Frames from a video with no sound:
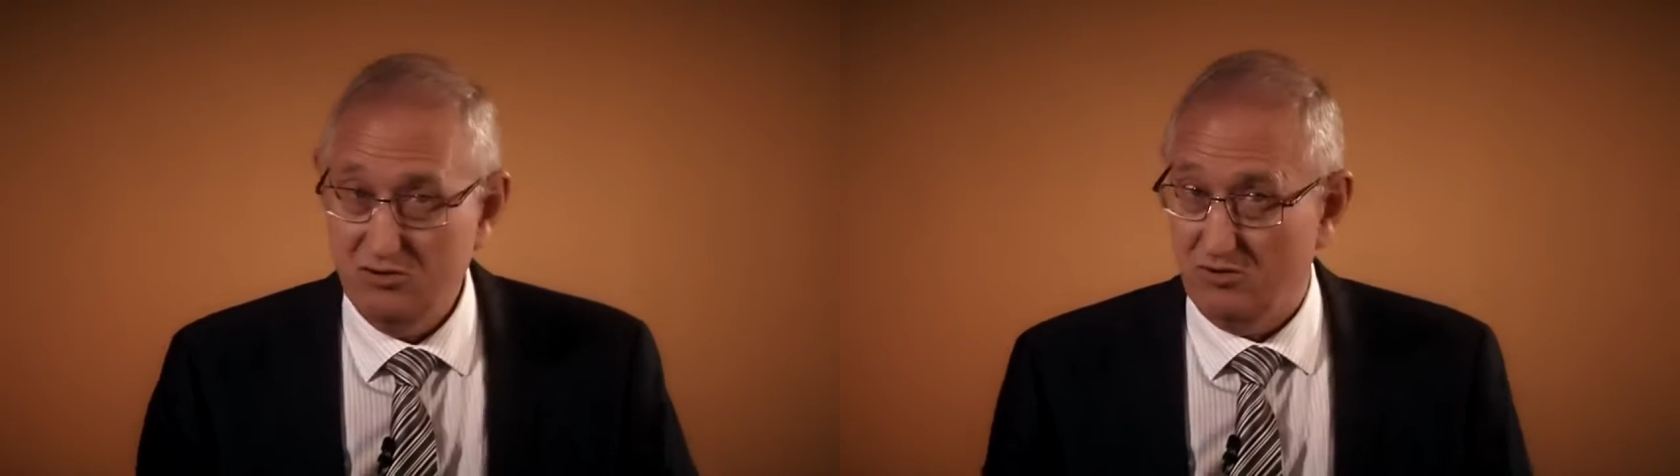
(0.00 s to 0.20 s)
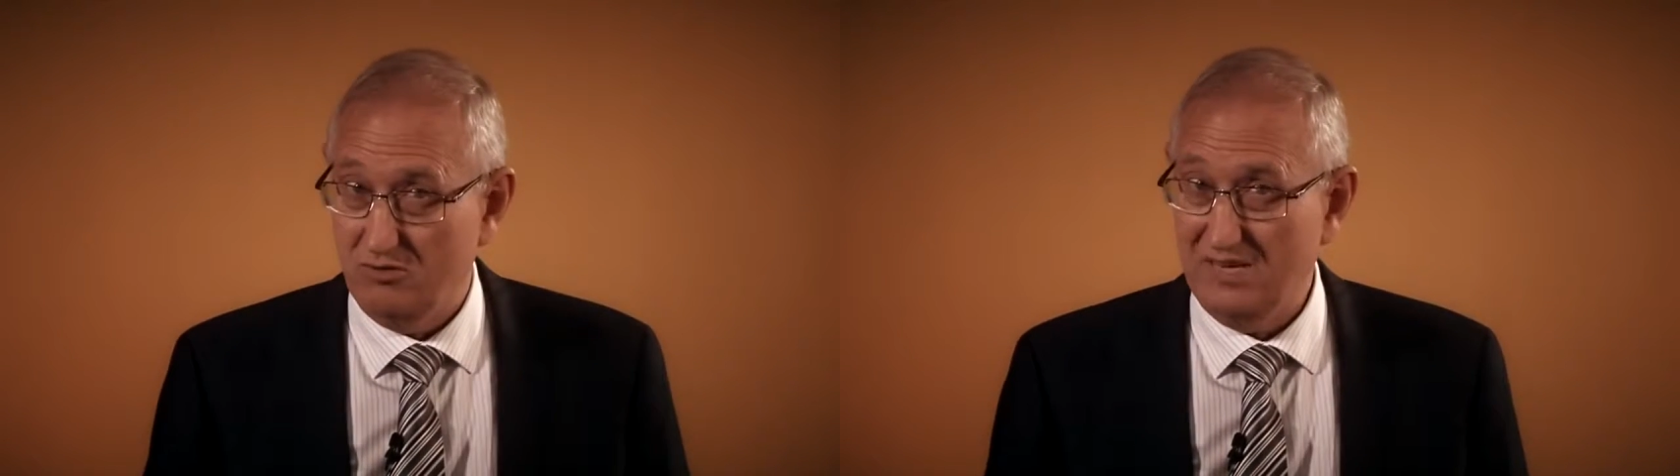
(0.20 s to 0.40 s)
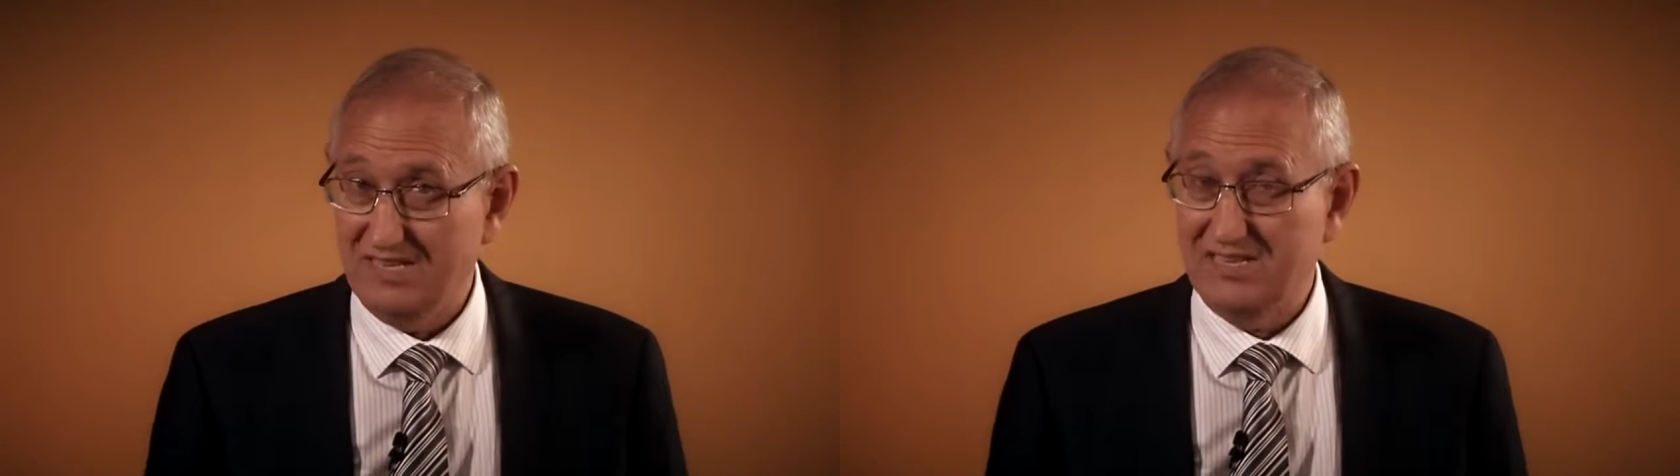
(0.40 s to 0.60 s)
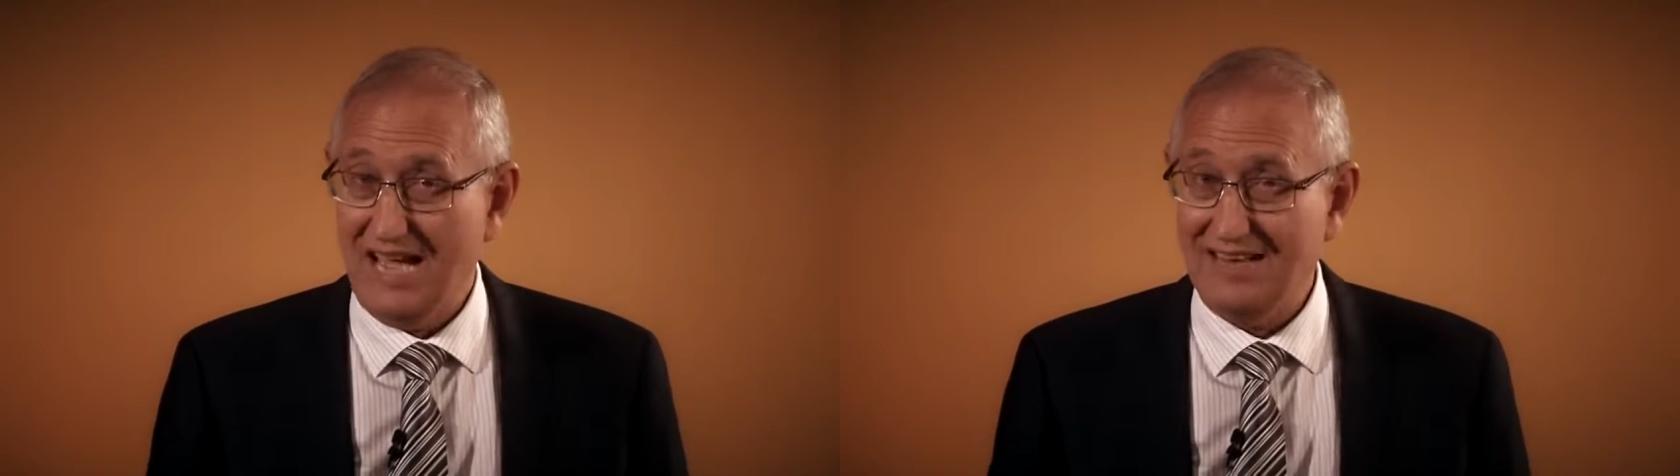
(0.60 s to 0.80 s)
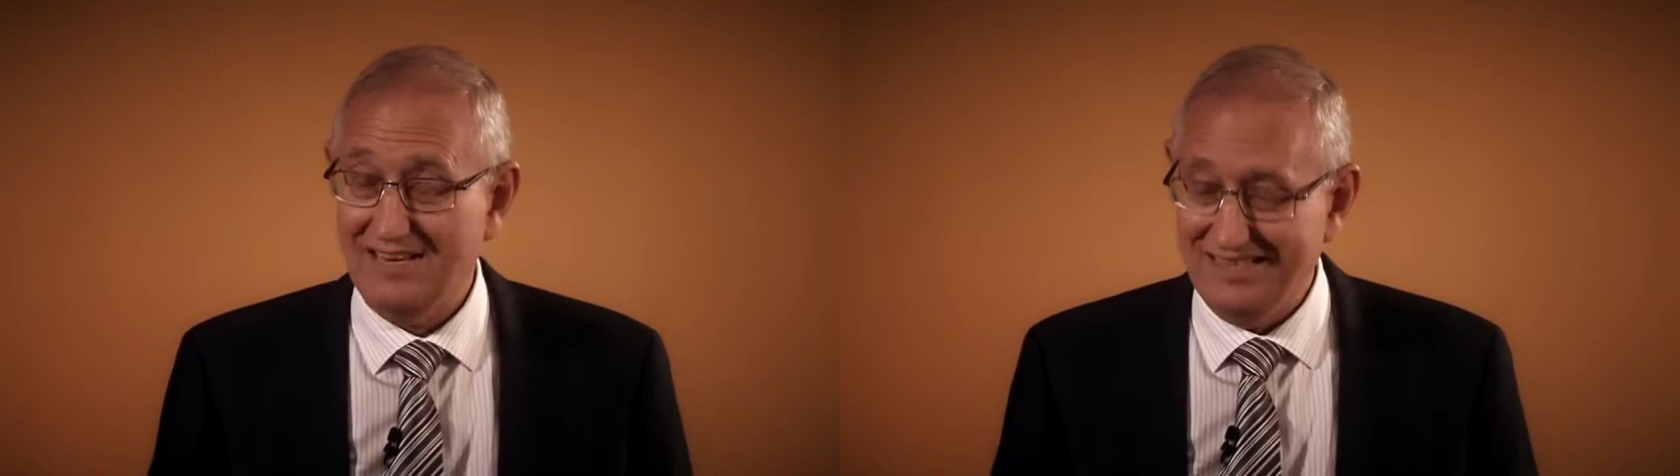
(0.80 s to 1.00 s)
do
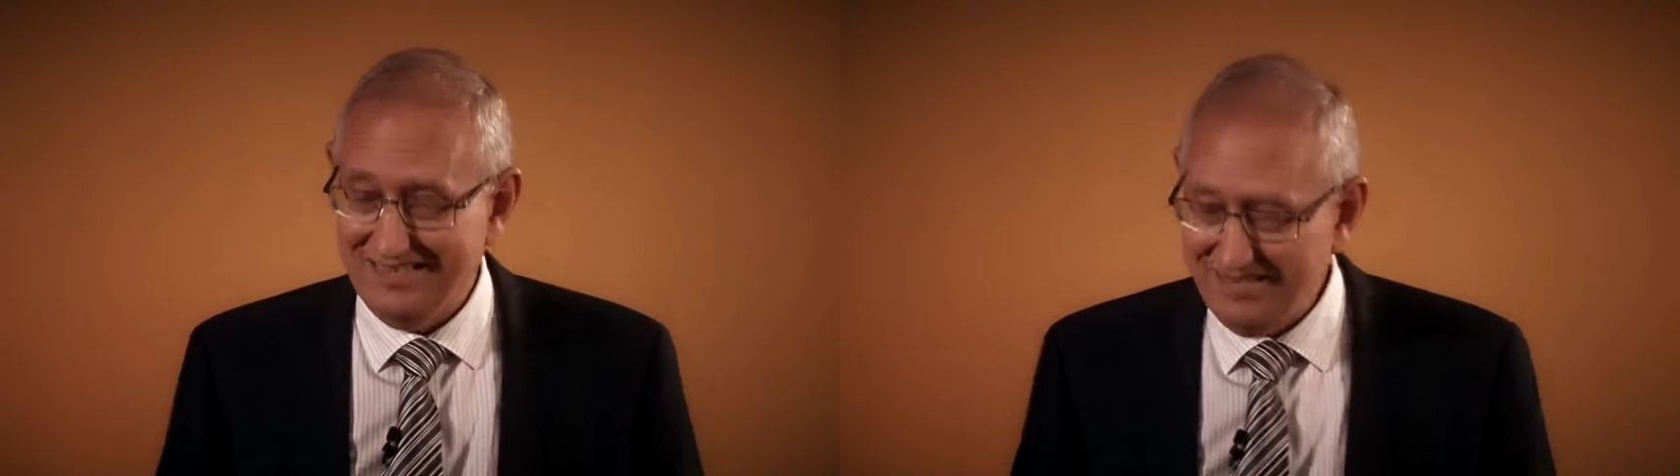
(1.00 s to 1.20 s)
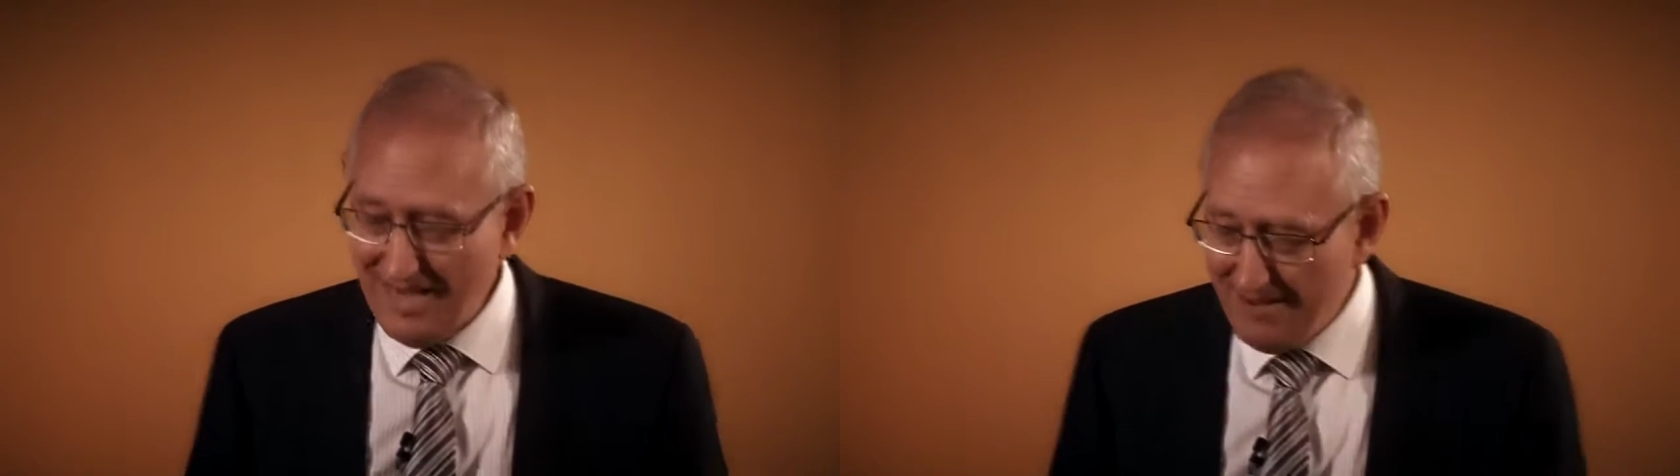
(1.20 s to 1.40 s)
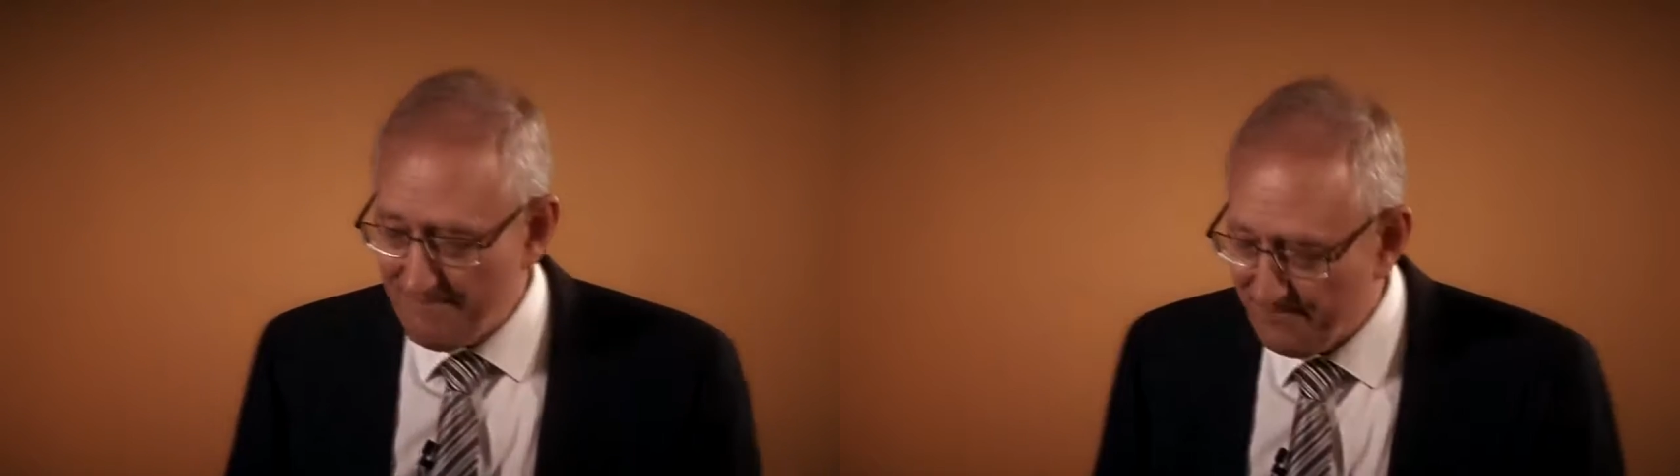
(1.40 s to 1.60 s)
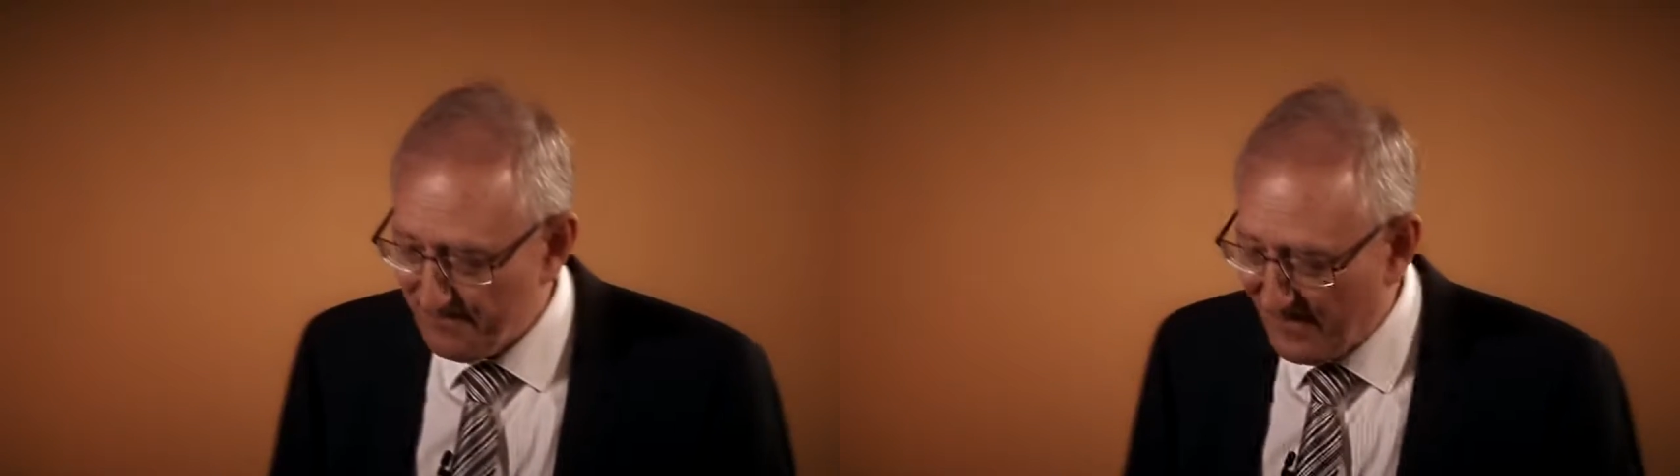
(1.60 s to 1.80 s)
exactly the same.